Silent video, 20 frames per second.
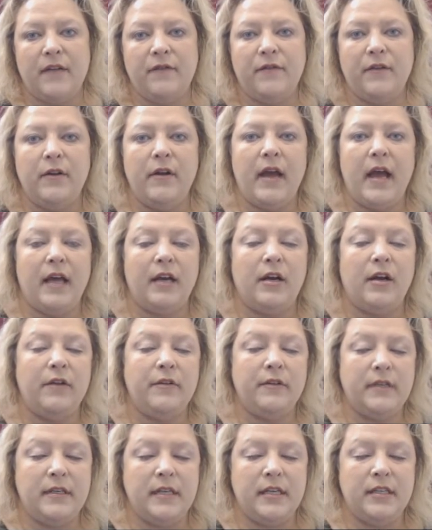If you add all
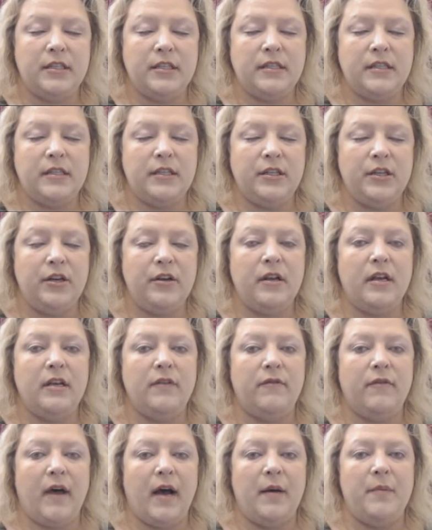the digits and you can
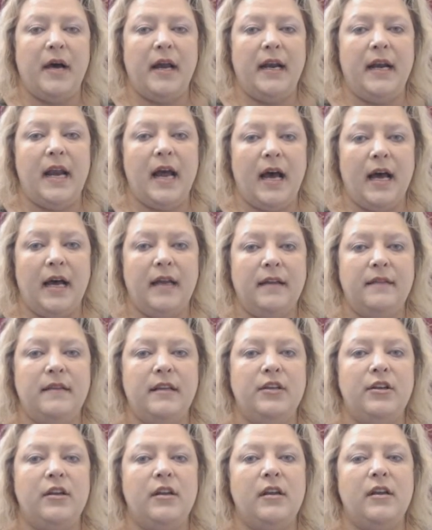divide by 9,
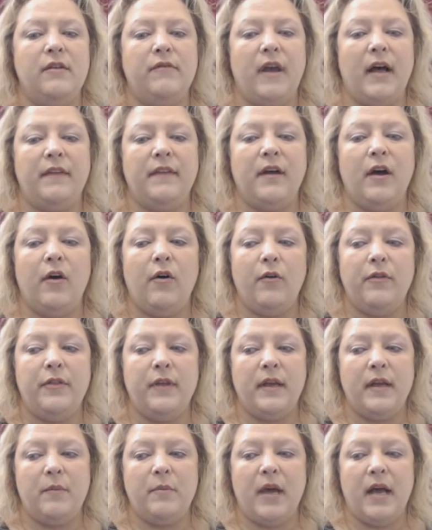then you can divide the whole
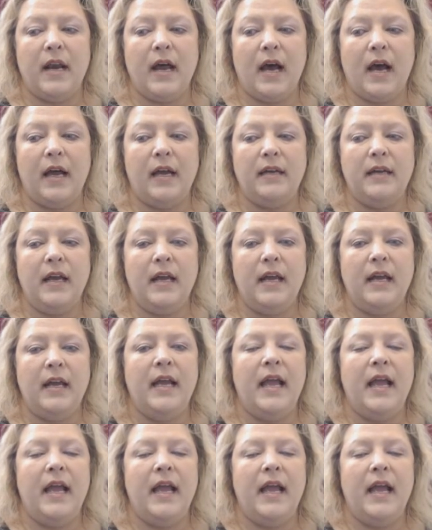thing by 9.